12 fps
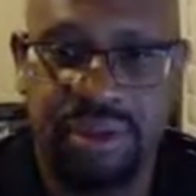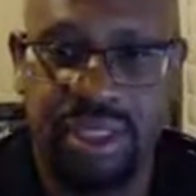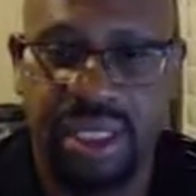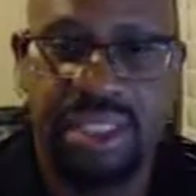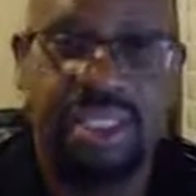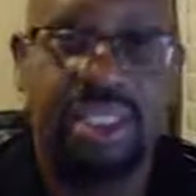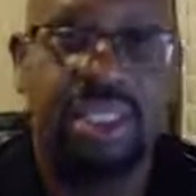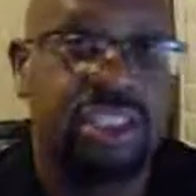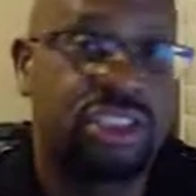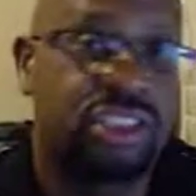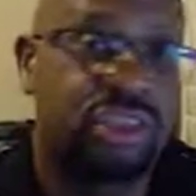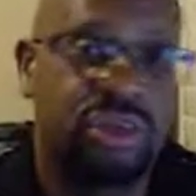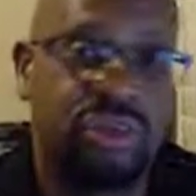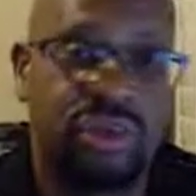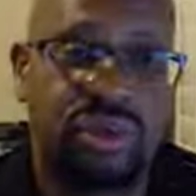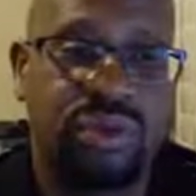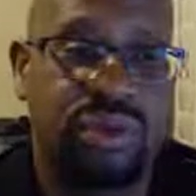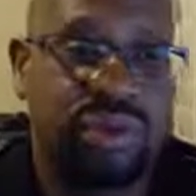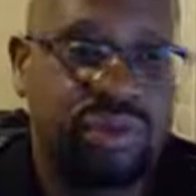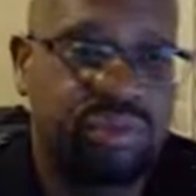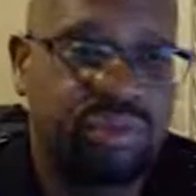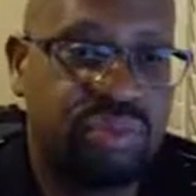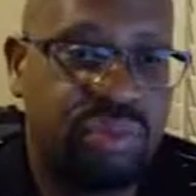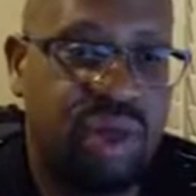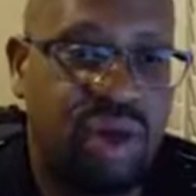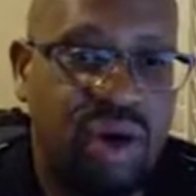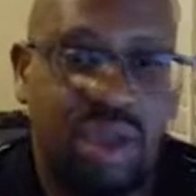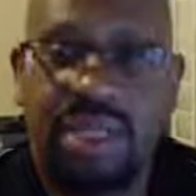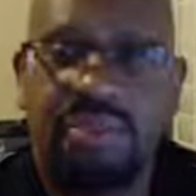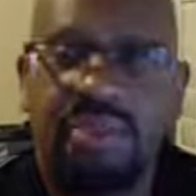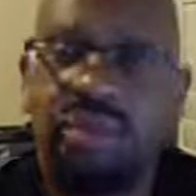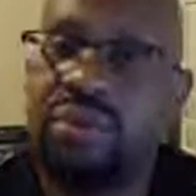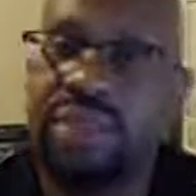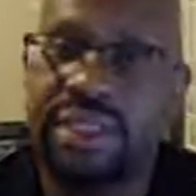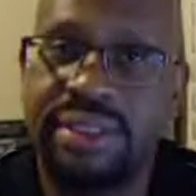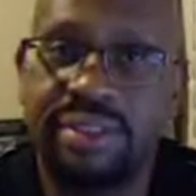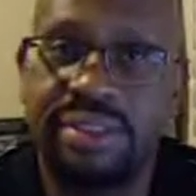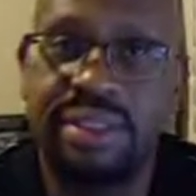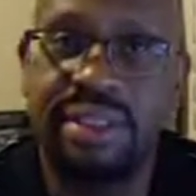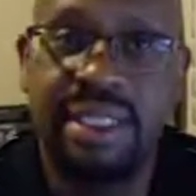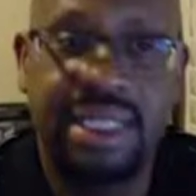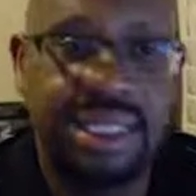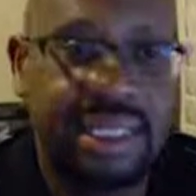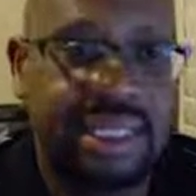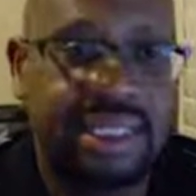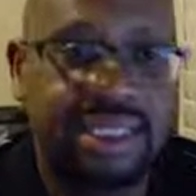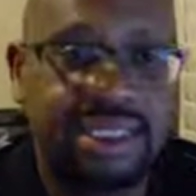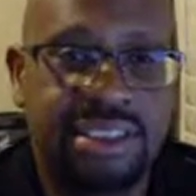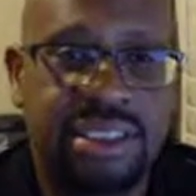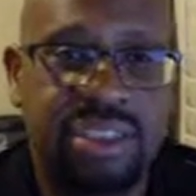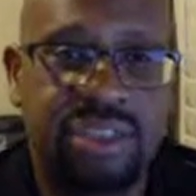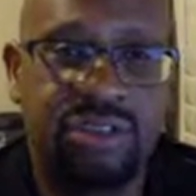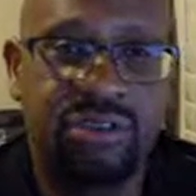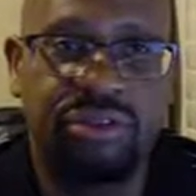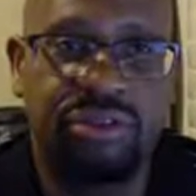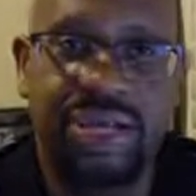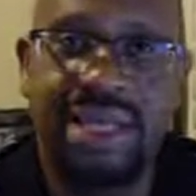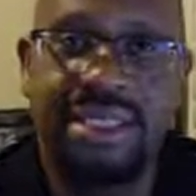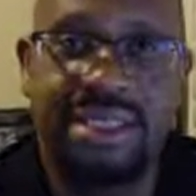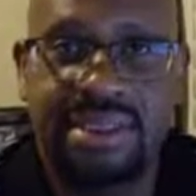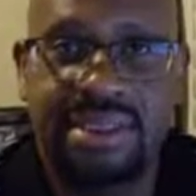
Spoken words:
Okay? So all I'm doing is finding